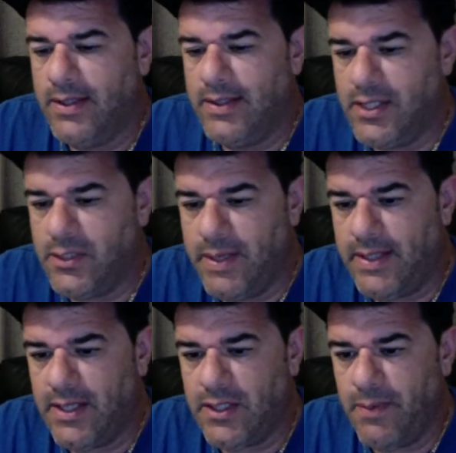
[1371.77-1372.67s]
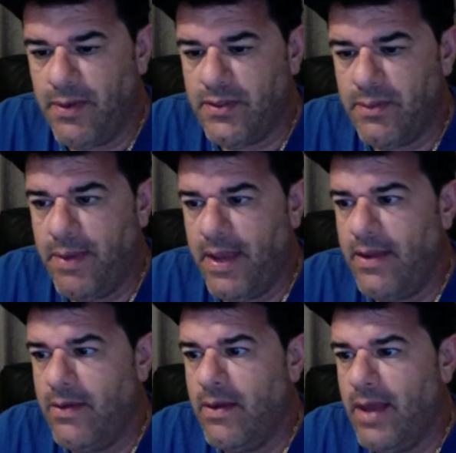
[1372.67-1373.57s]
This week they're supposed to pay
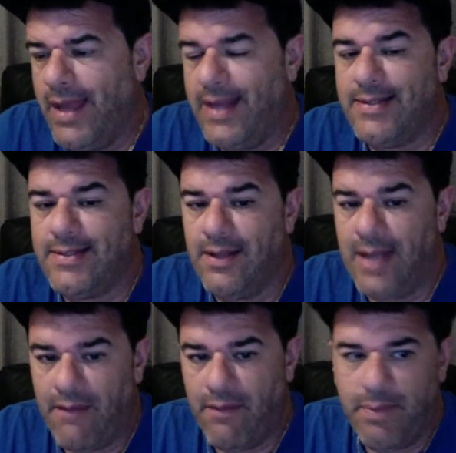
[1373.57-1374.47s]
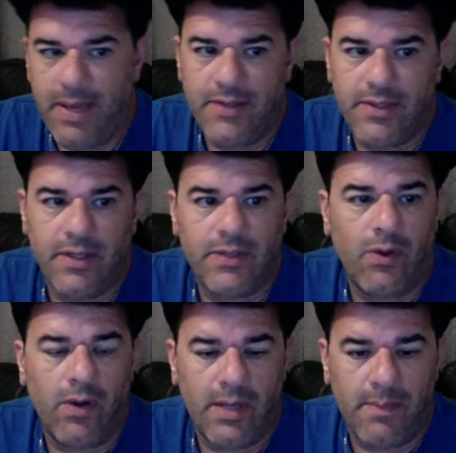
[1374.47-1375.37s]
you, and they still haven't paid you, and they're
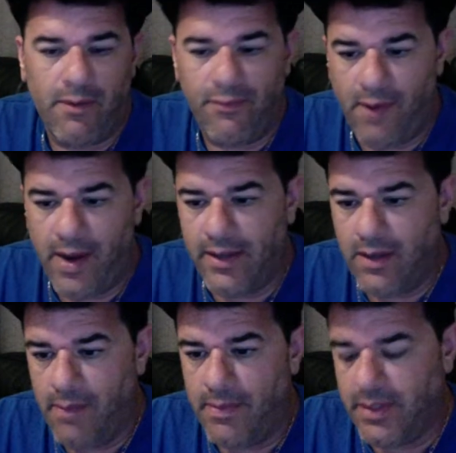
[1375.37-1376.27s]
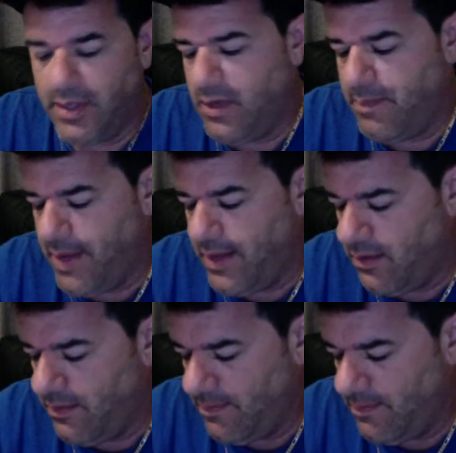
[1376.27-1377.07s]
talking about Friday coming, they're going to pay you.